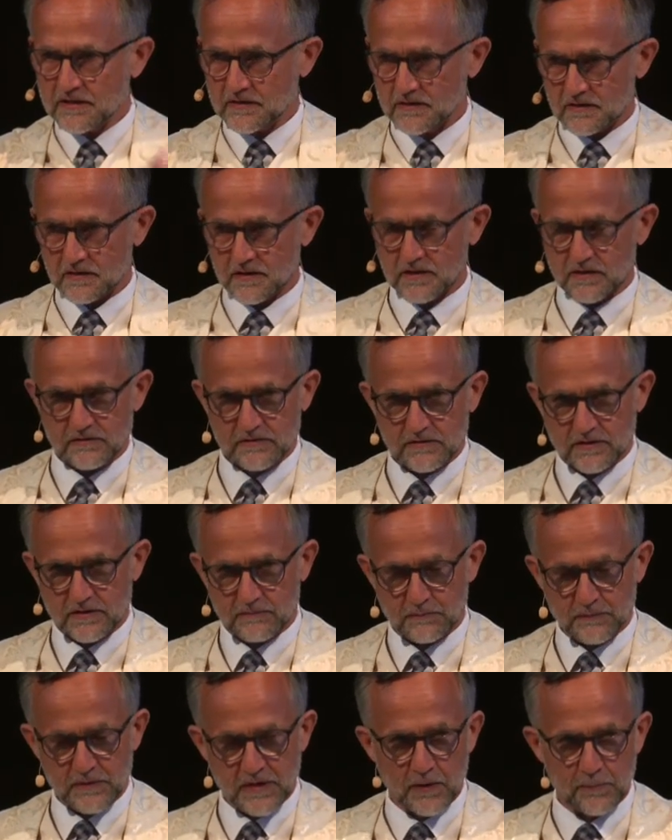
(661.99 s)
that
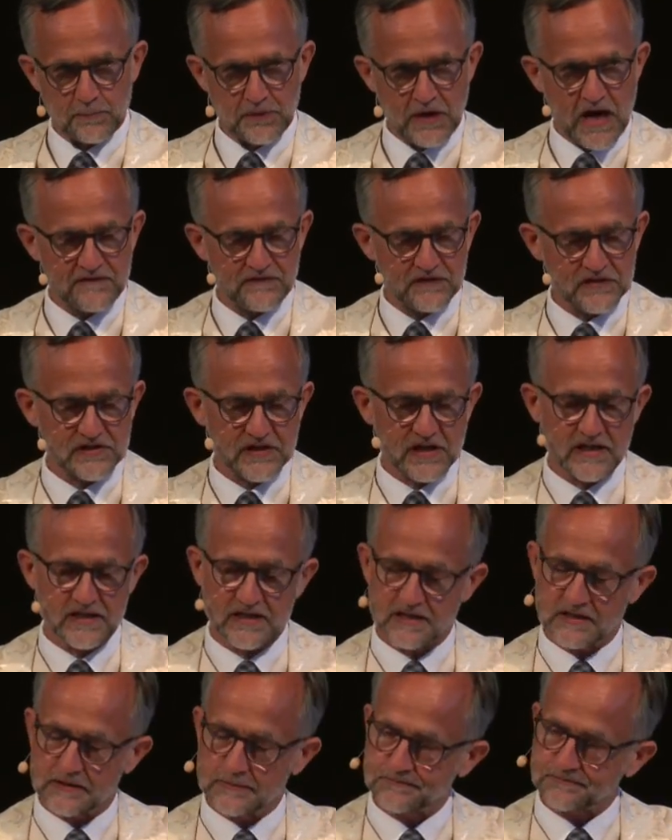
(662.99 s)
are
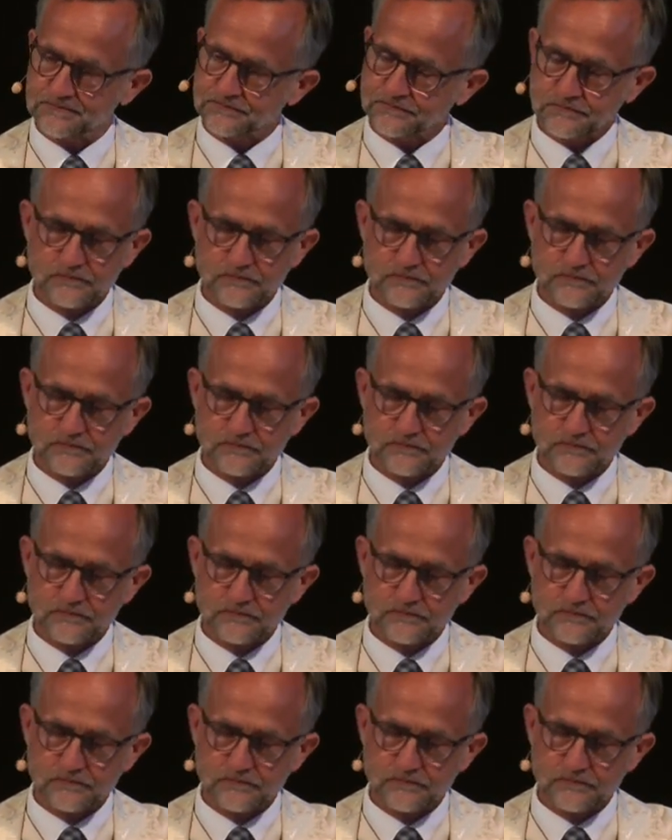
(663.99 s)
prophesied here?